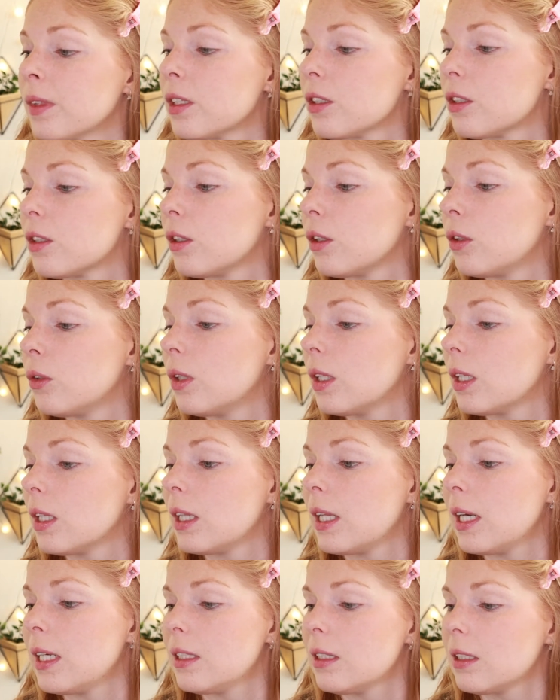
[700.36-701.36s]
So
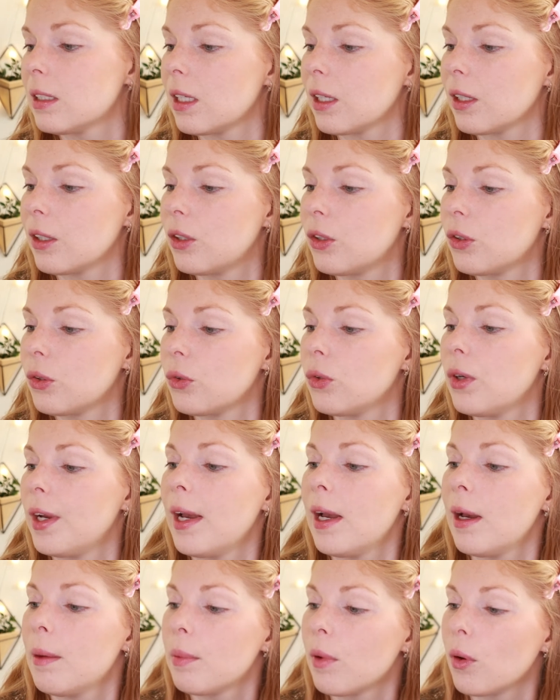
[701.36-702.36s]
let's
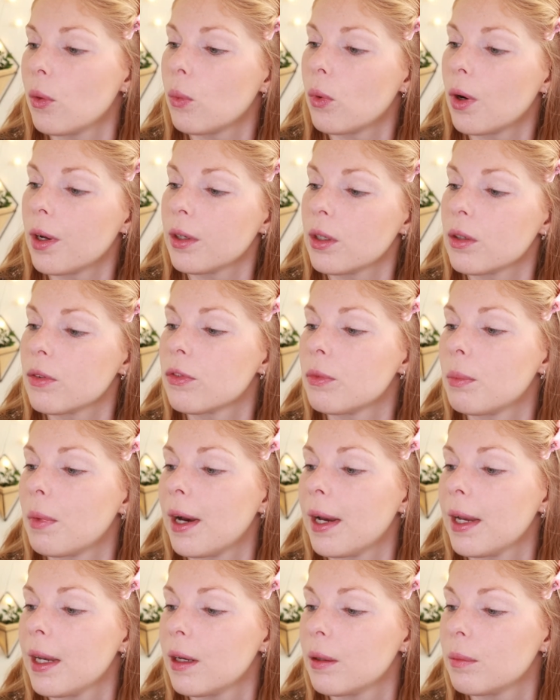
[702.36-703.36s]
grab one of
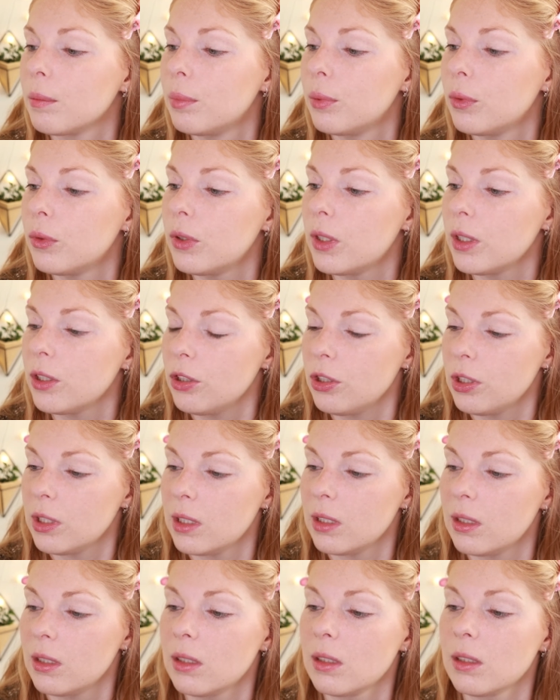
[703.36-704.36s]
my
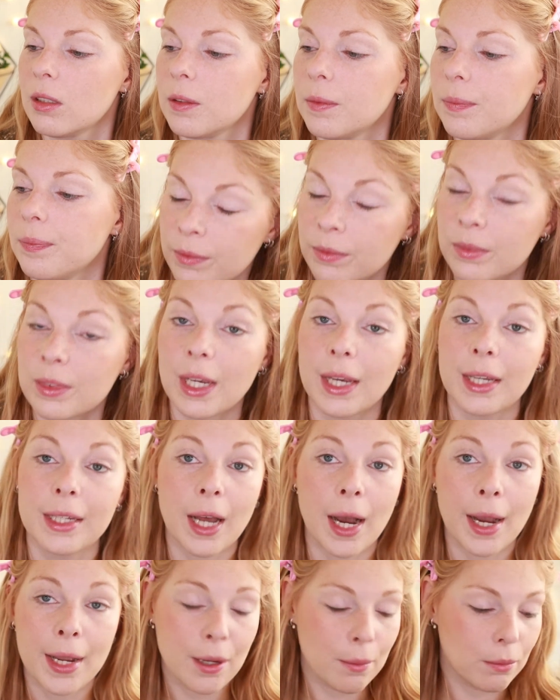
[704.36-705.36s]
brushes. And
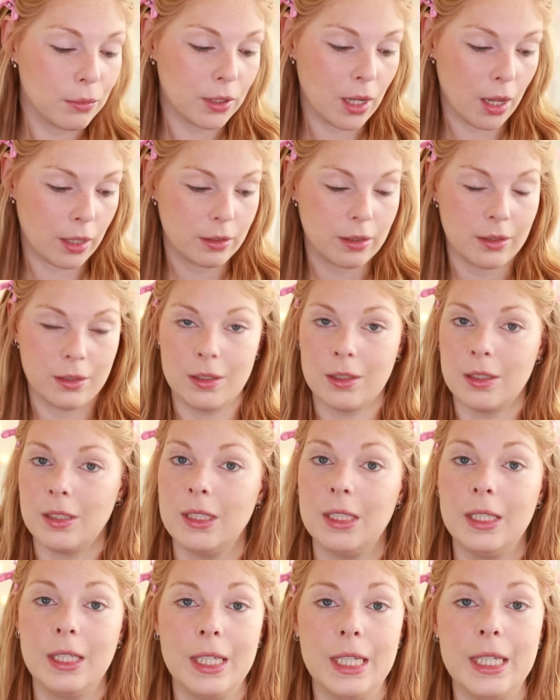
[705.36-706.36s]
I am not
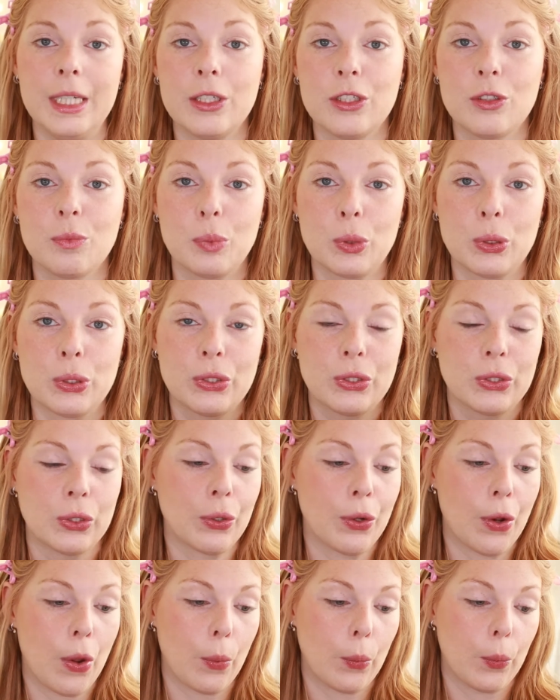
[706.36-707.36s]
the neatest
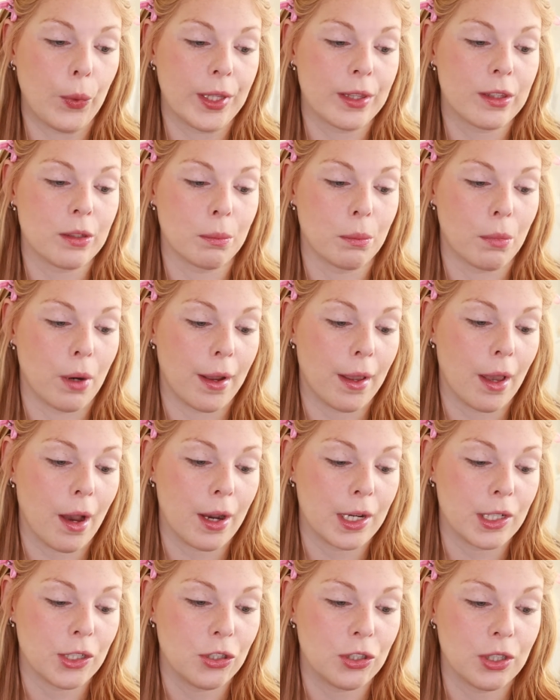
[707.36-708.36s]
person with my
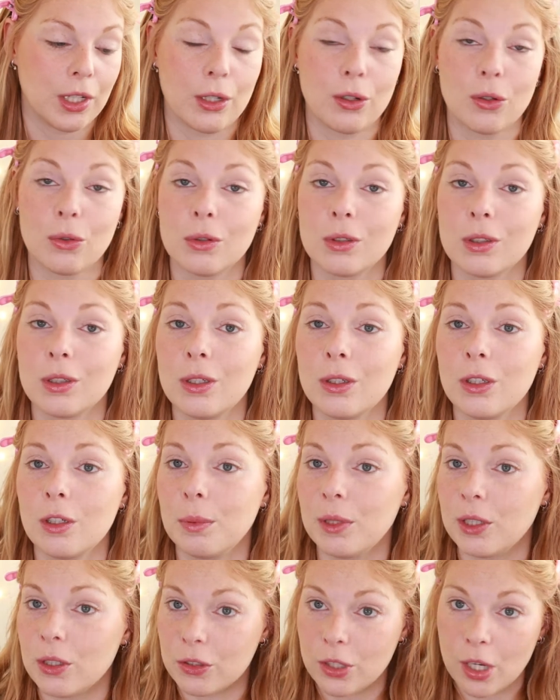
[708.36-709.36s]
eyeshadow
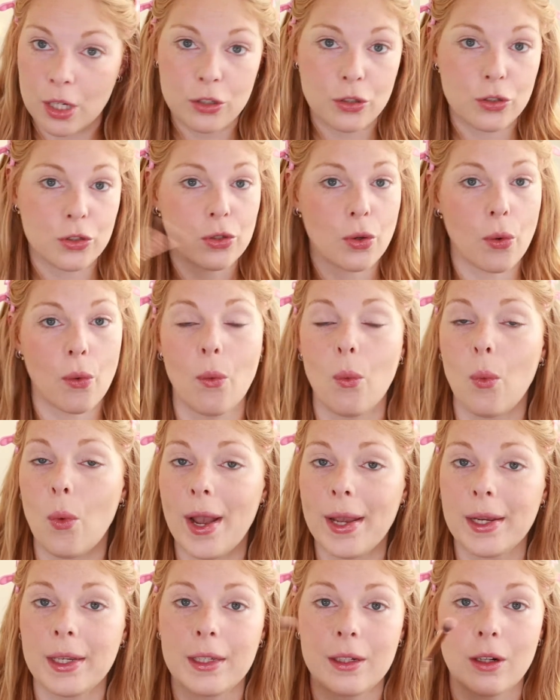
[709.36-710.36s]
look because I just
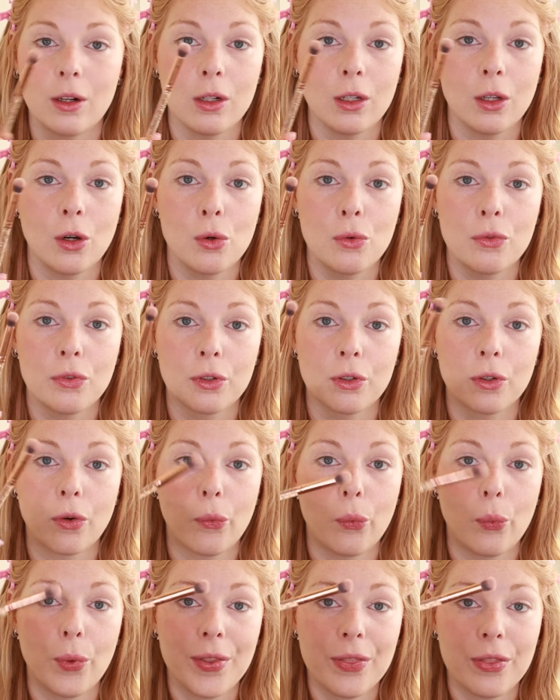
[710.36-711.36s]
whack it all over
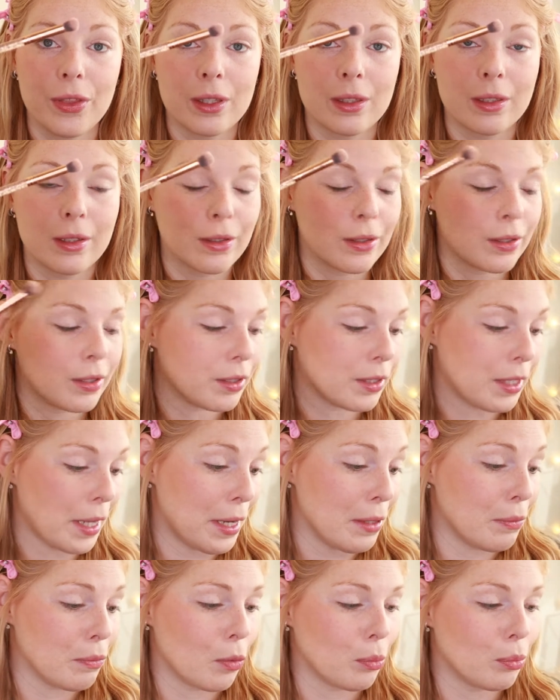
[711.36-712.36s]
with the
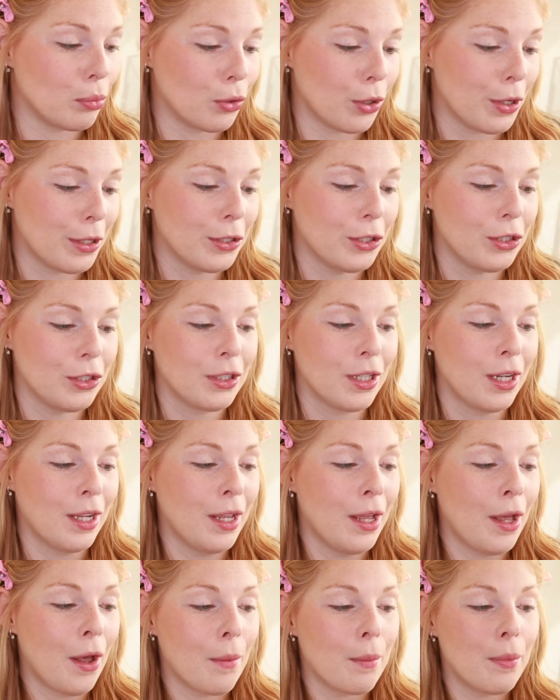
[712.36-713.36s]
same brush.
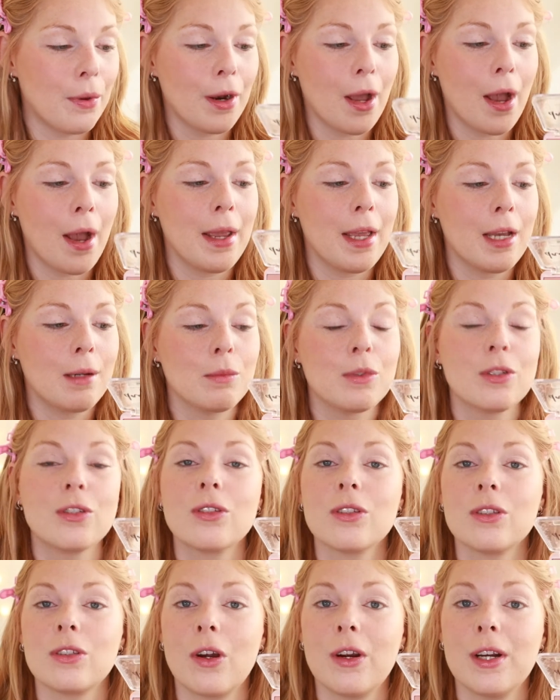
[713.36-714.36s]
But I am
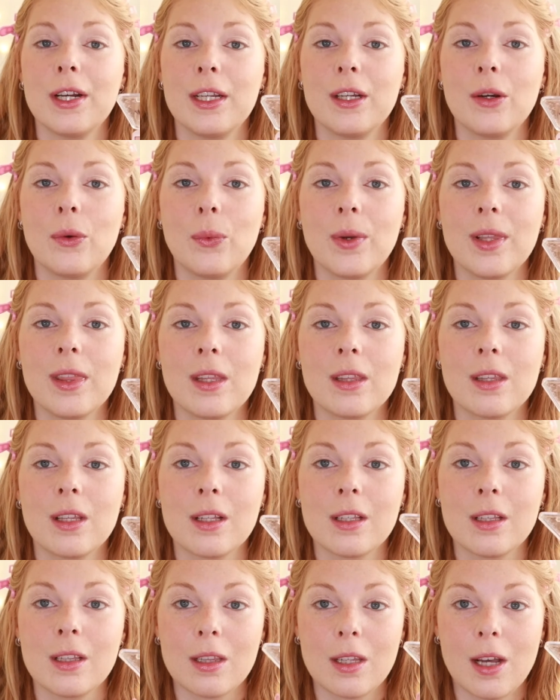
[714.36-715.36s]
starting with
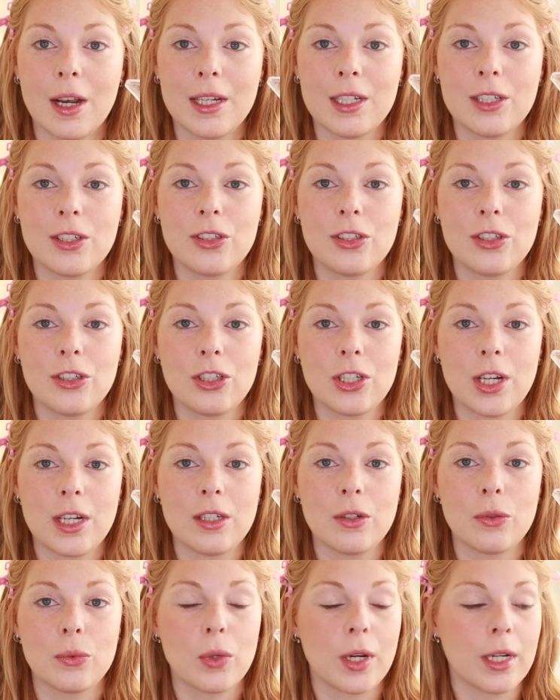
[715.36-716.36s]
the lightest
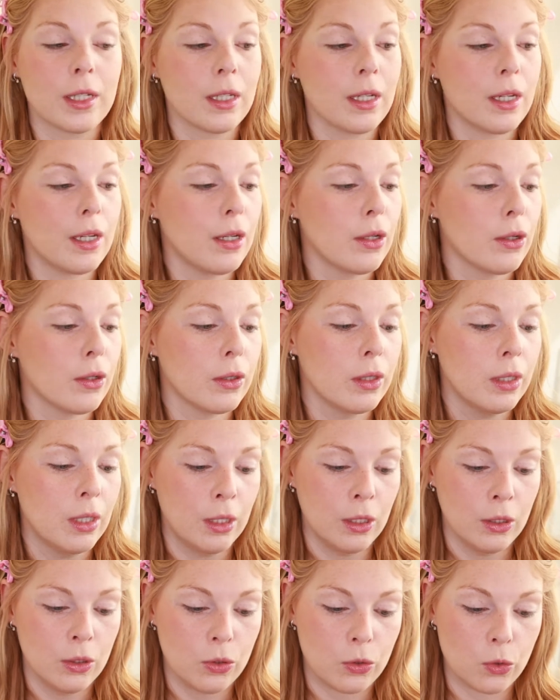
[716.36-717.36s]
shade right here
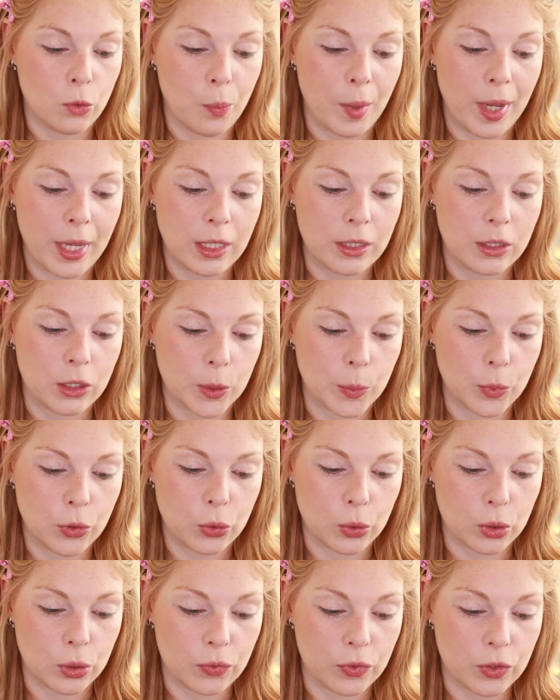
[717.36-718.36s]
to make some
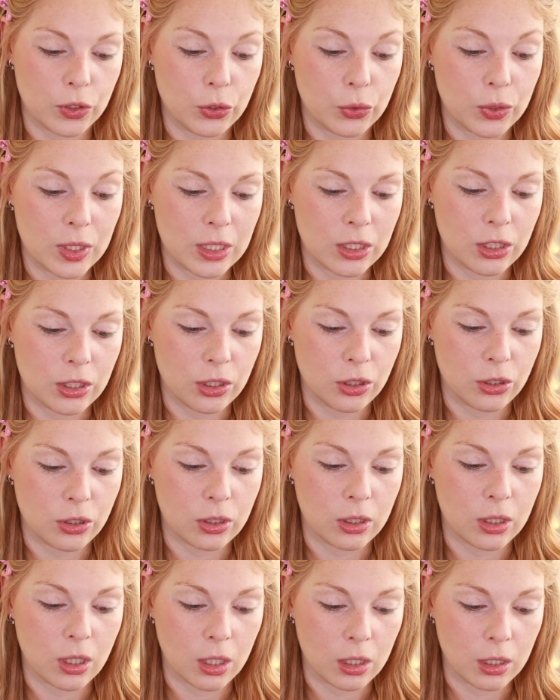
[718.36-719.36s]
sort of a
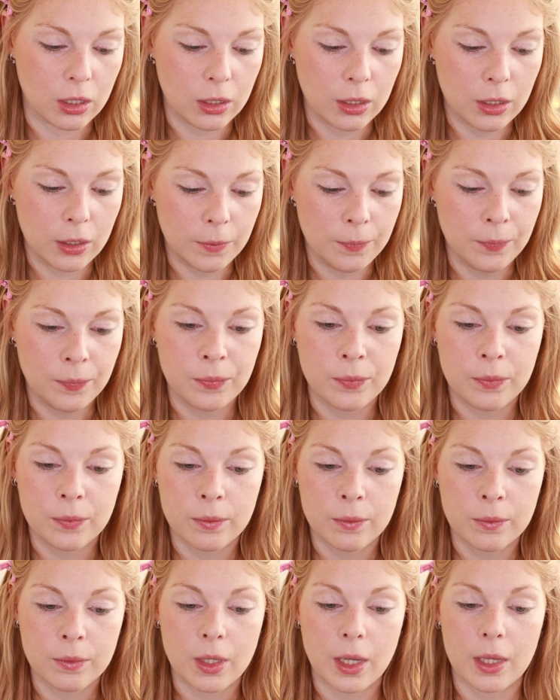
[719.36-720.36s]
transition color.
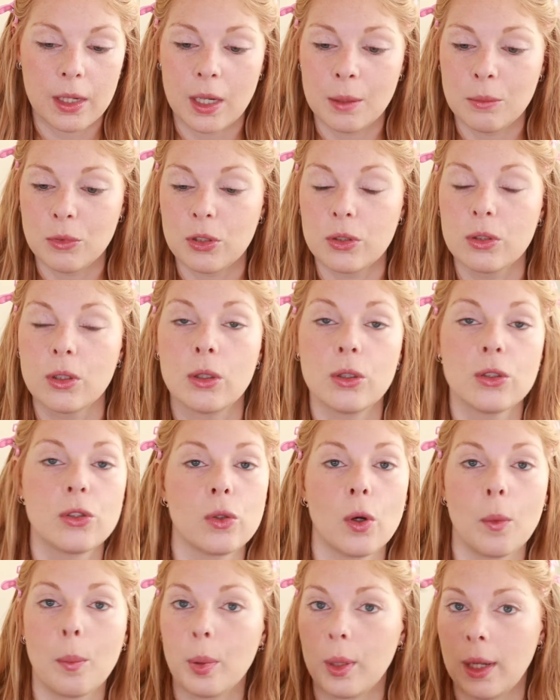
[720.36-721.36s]
And I'm just going
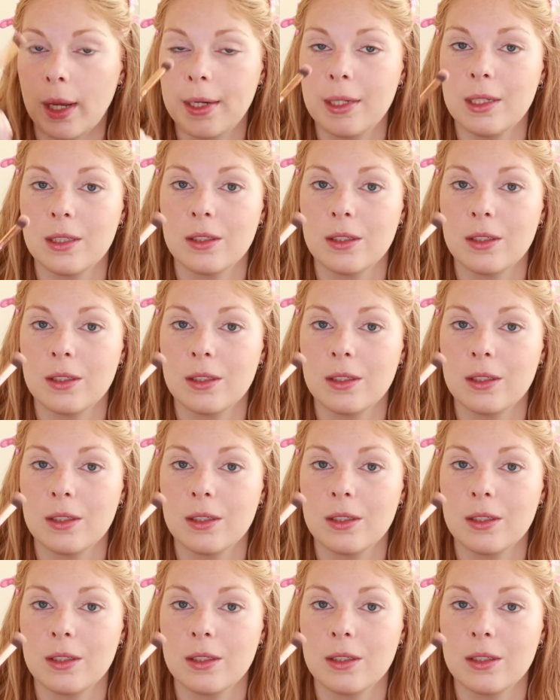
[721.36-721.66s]
to apply